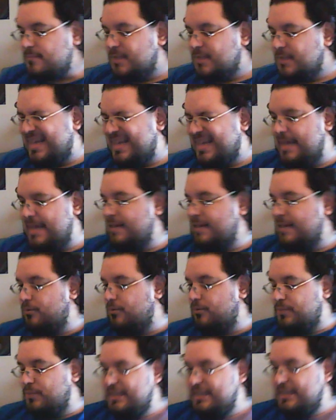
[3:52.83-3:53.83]
And I
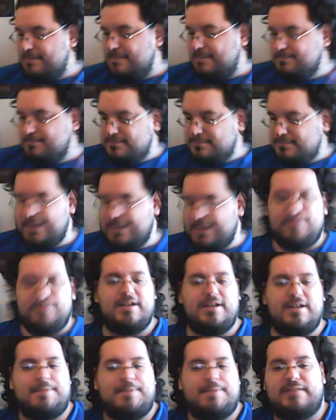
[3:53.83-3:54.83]
was really
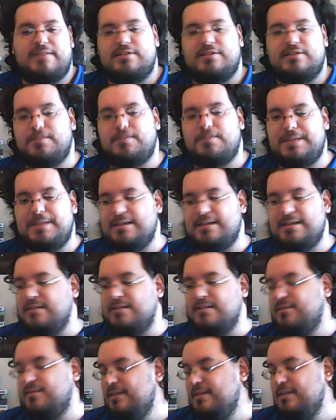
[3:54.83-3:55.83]
upset about this
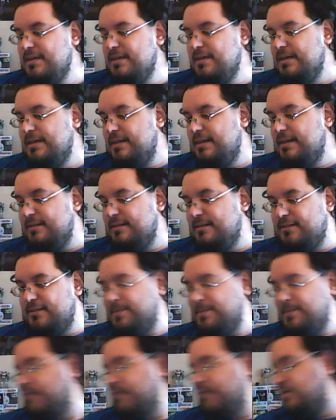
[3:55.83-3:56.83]
because this
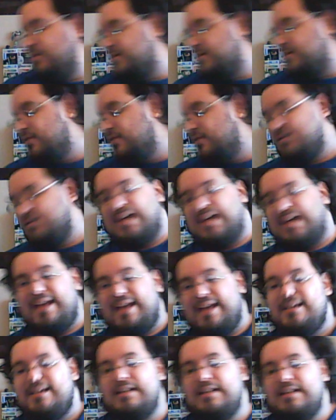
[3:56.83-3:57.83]
mouse is still
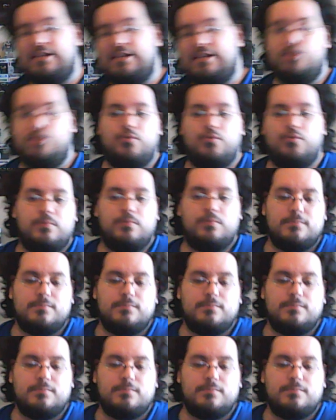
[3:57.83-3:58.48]
technically new.